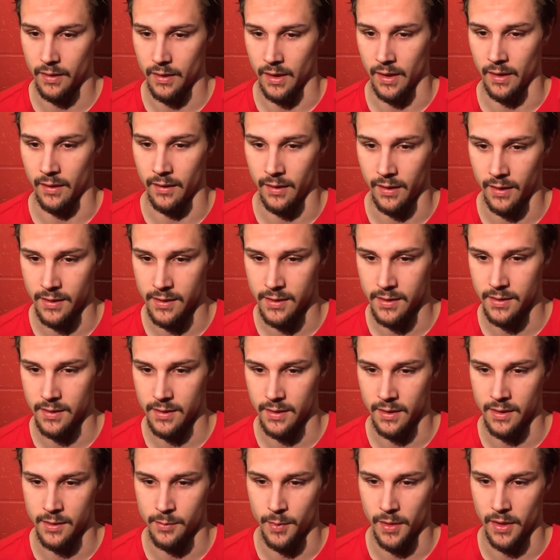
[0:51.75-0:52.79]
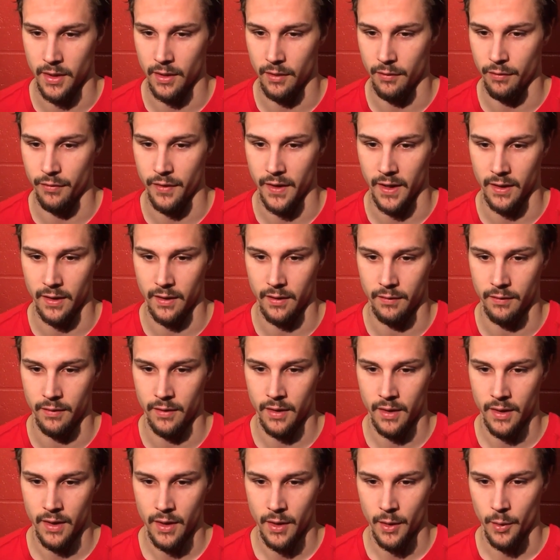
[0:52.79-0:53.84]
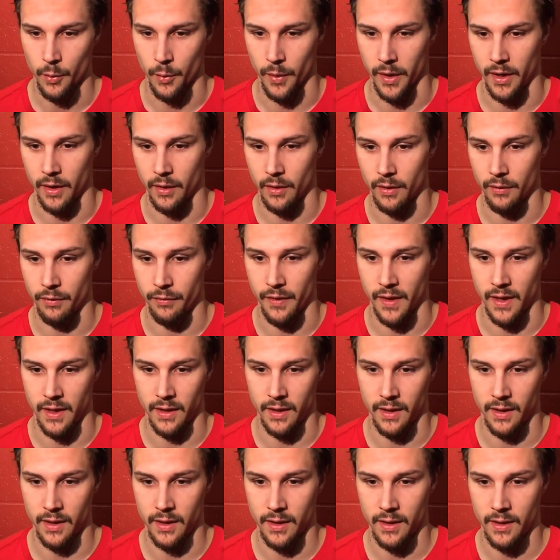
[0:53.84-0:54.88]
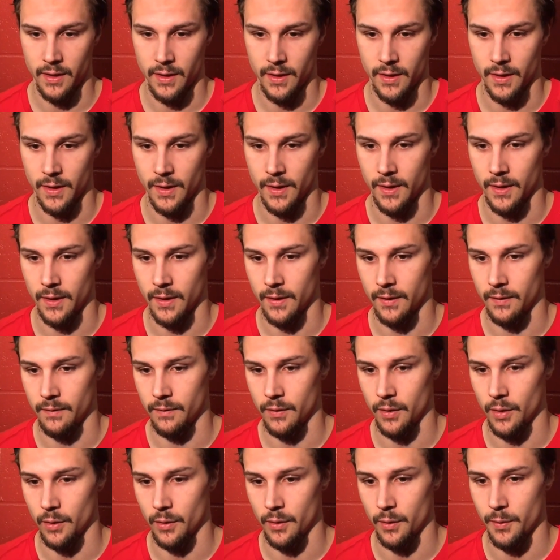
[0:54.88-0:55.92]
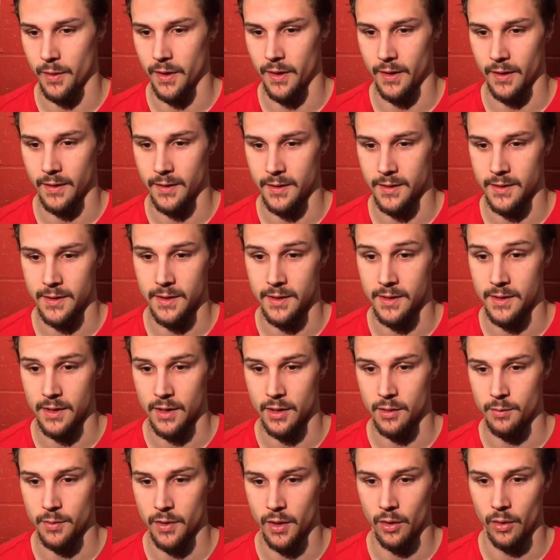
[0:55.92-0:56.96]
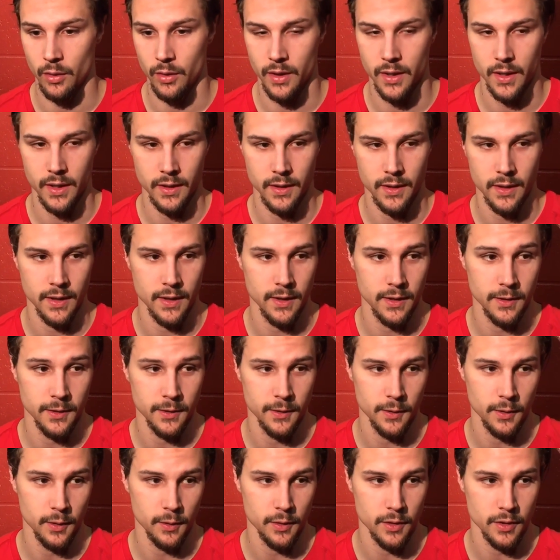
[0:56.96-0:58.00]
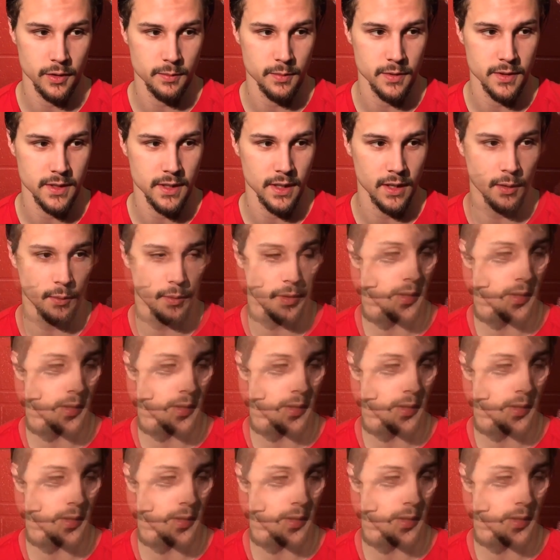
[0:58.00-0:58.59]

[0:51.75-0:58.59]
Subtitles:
I think it's been an effective way to defending, you know, the way that this season has been going. And just been sticking.